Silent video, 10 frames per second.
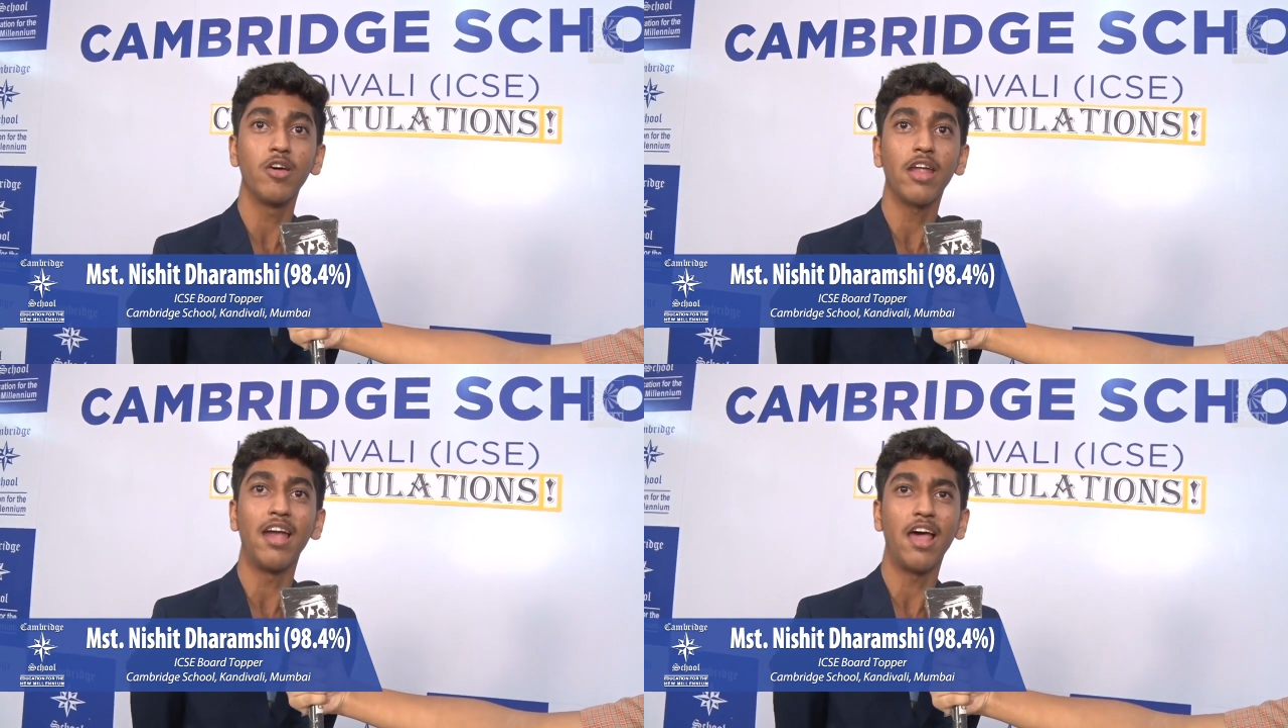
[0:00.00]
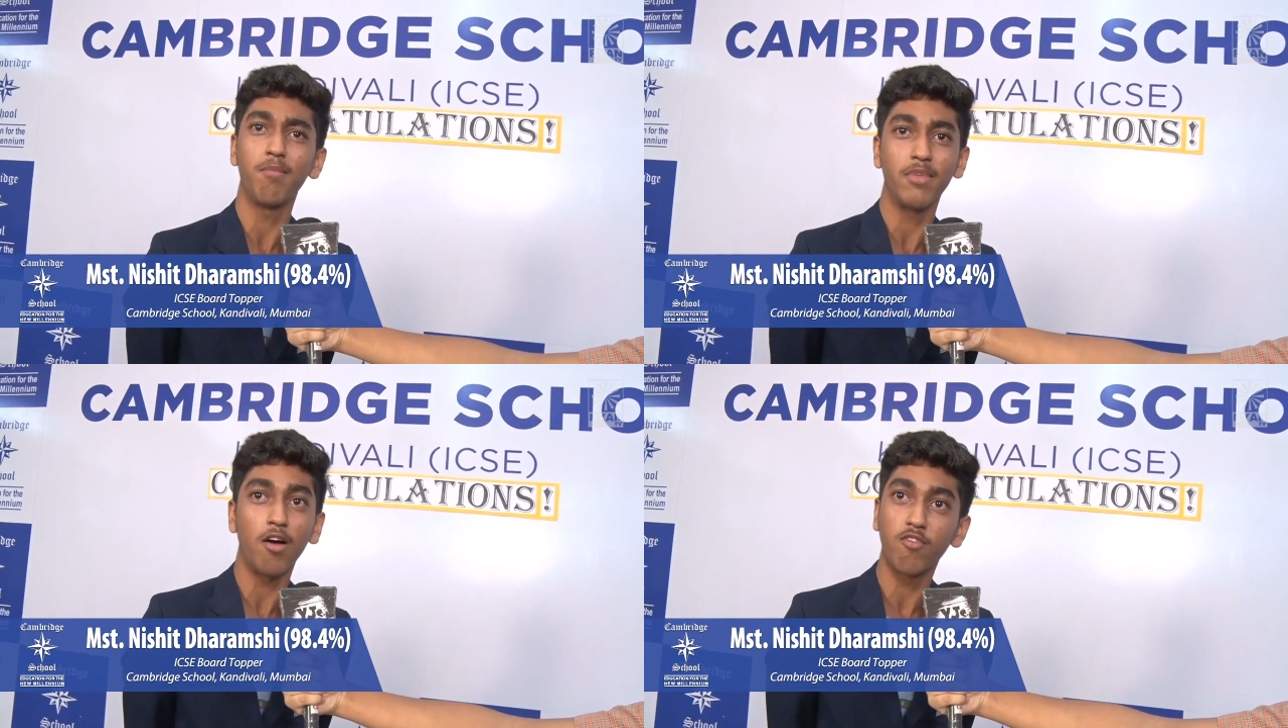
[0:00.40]
and
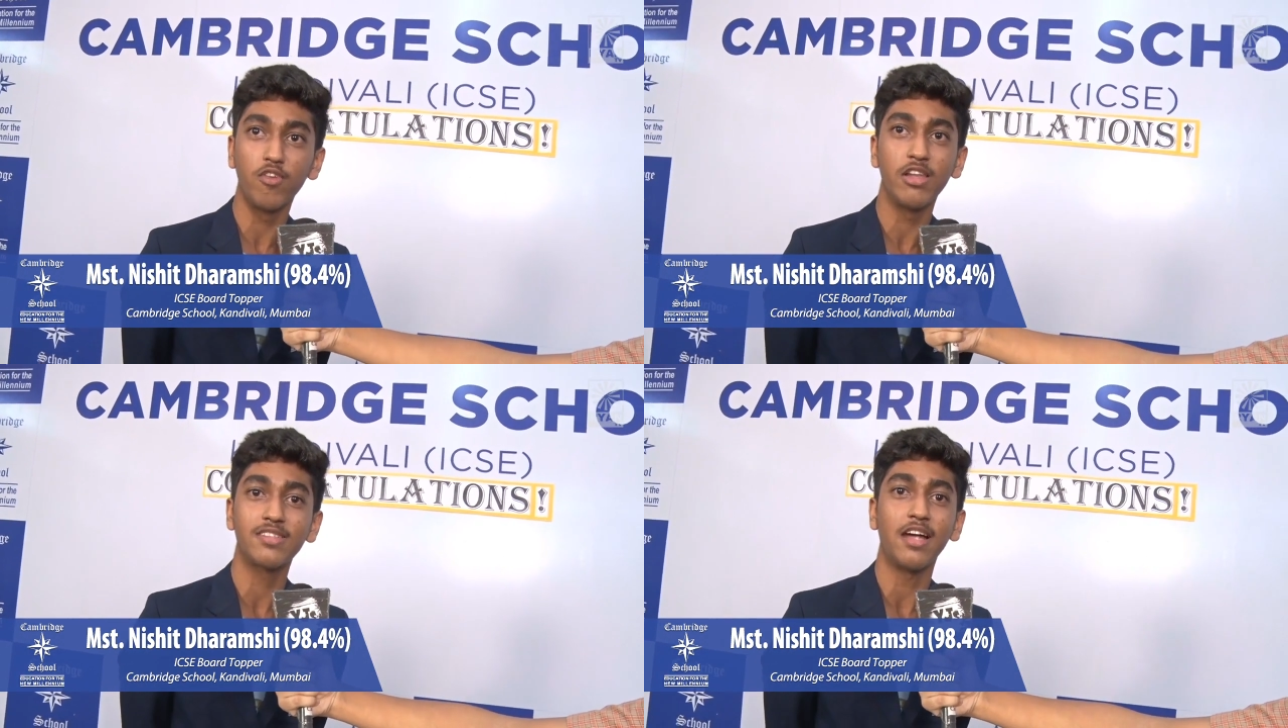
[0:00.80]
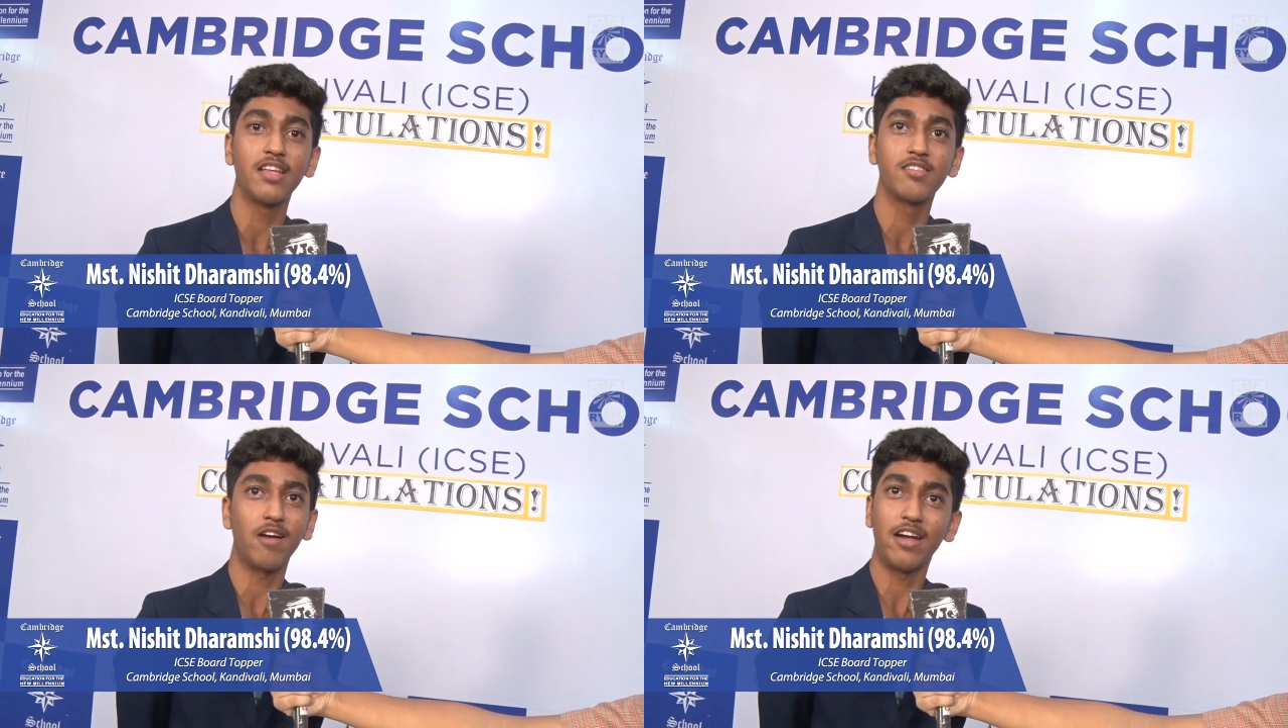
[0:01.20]
I'm now fully
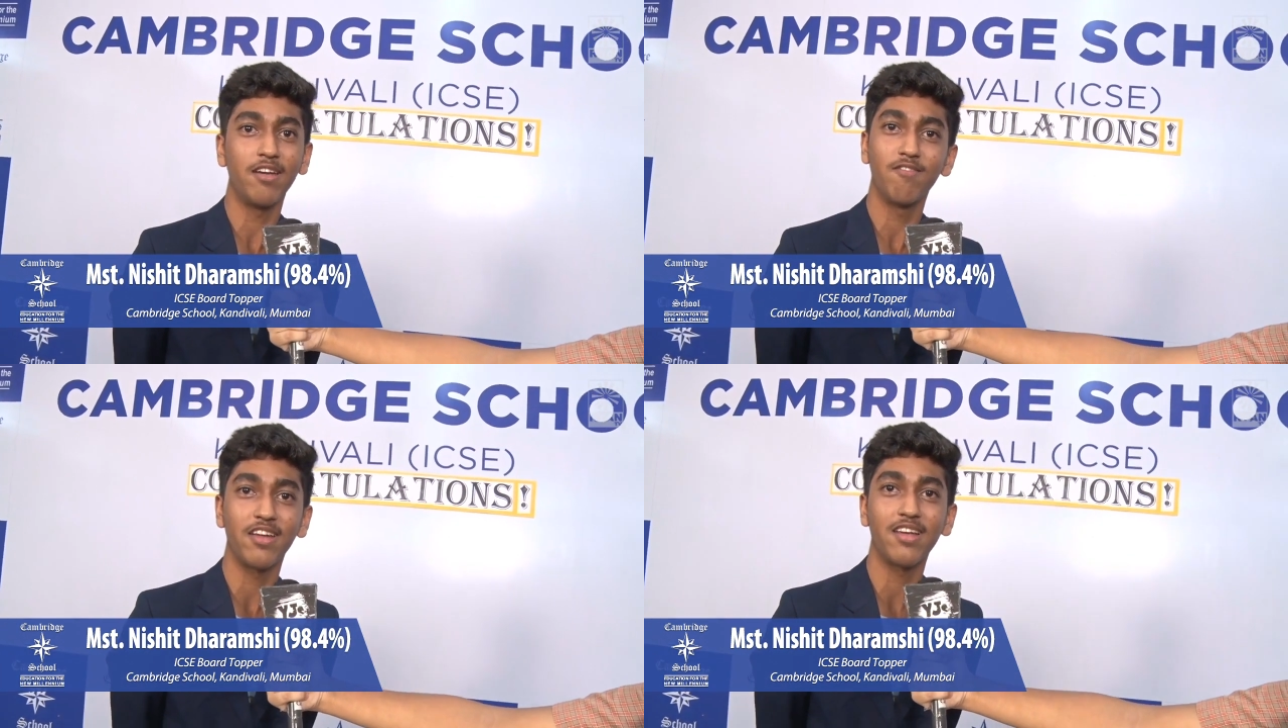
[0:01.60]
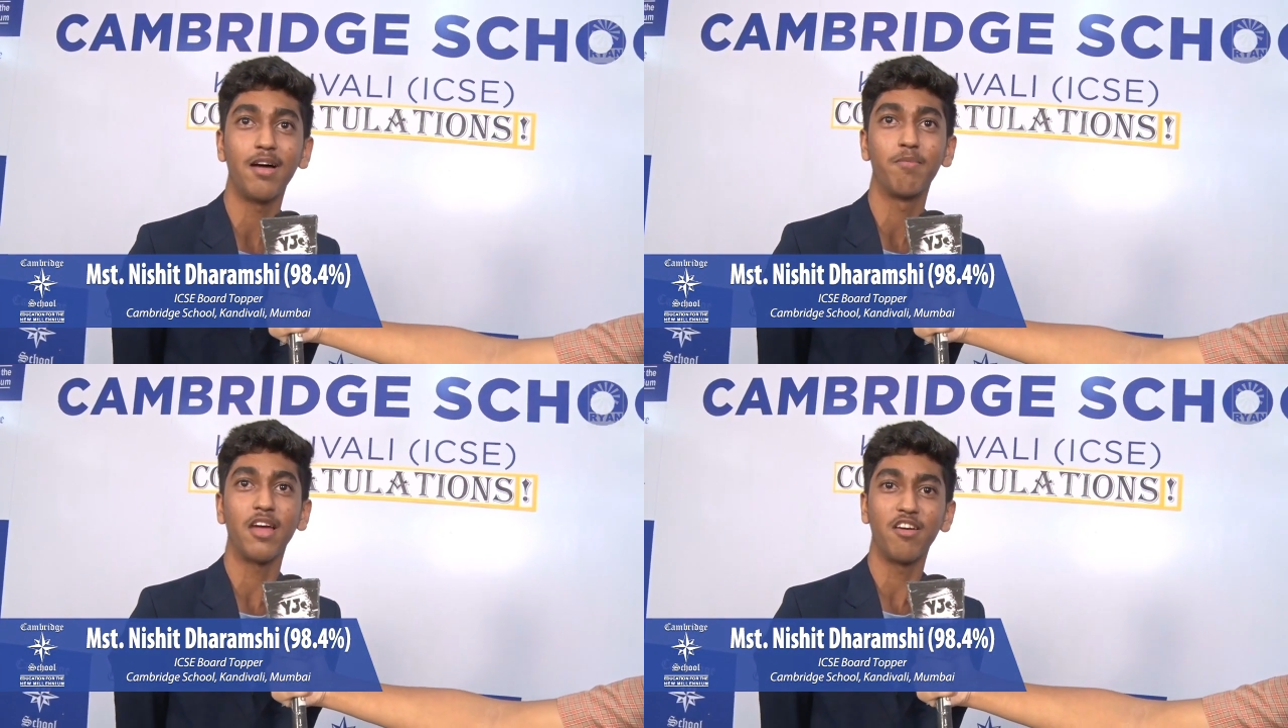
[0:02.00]
satisfied and very
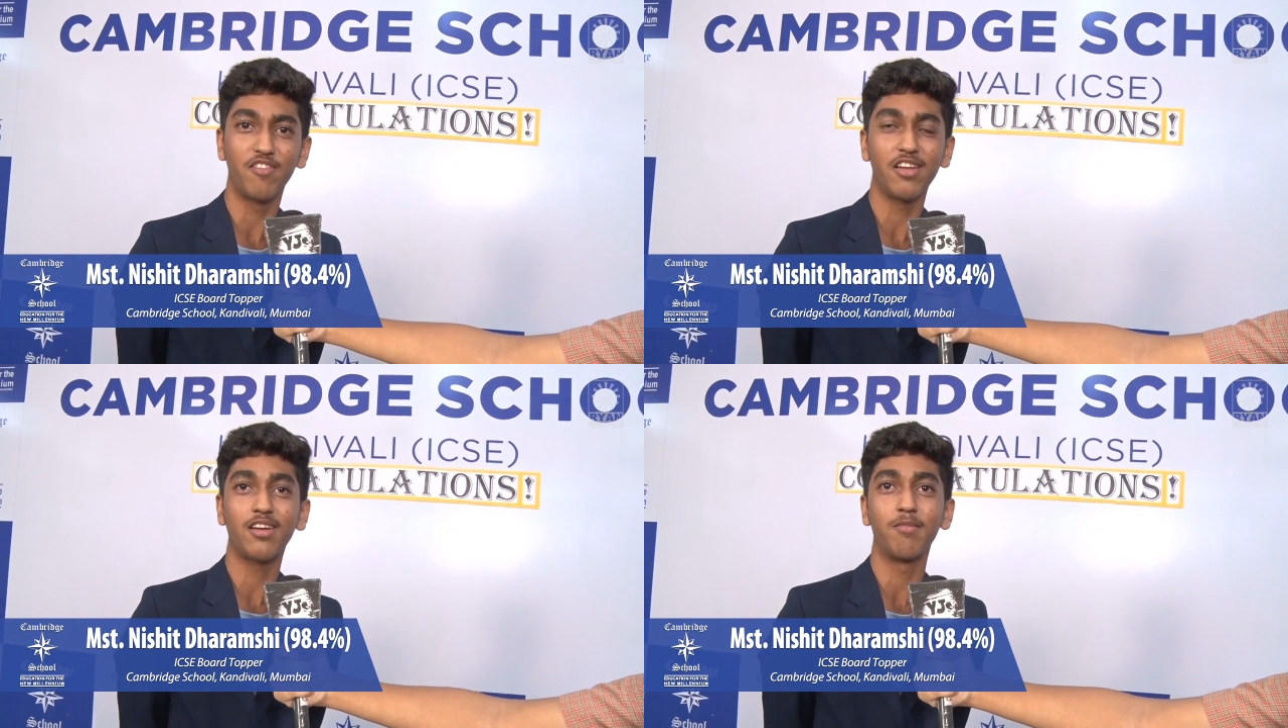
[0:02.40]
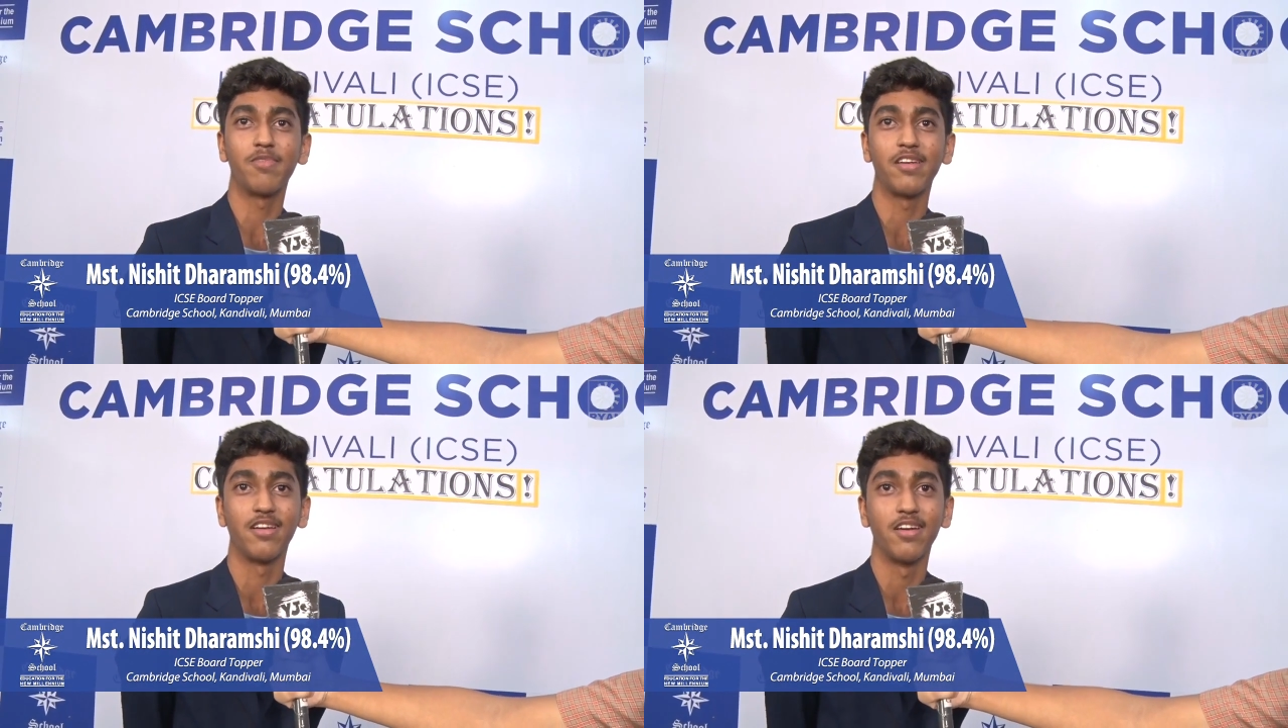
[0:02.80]
happy. I feel
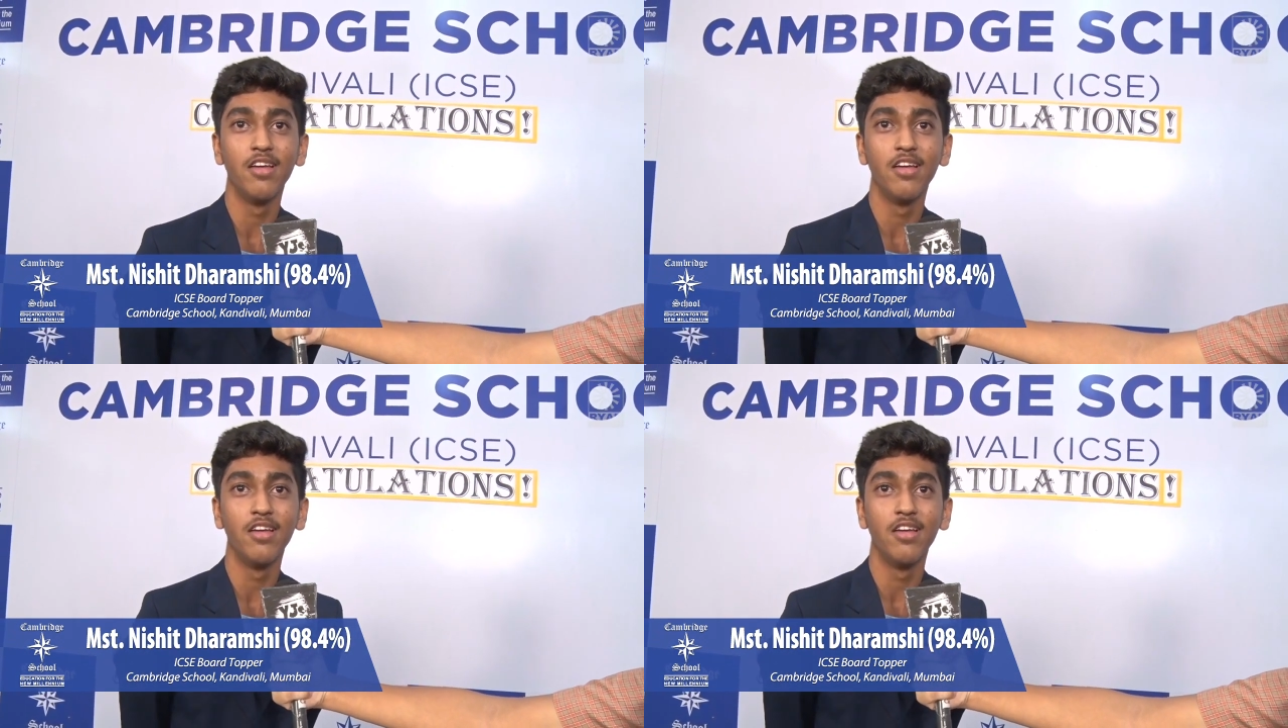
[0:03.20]
complete.